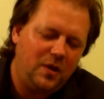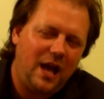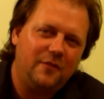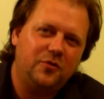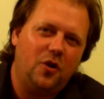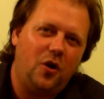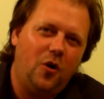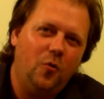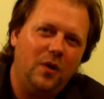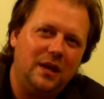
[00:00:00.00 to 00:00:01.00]
We have to
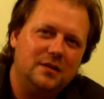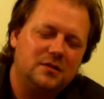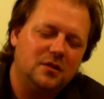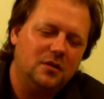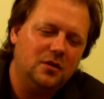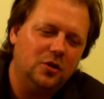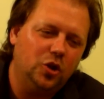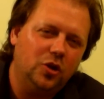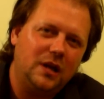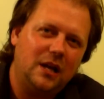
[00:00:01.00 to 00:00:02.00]
always
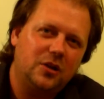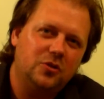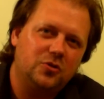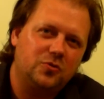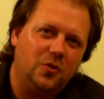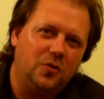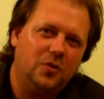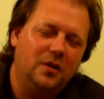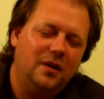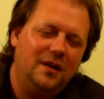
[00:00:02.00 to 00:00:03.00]
look at control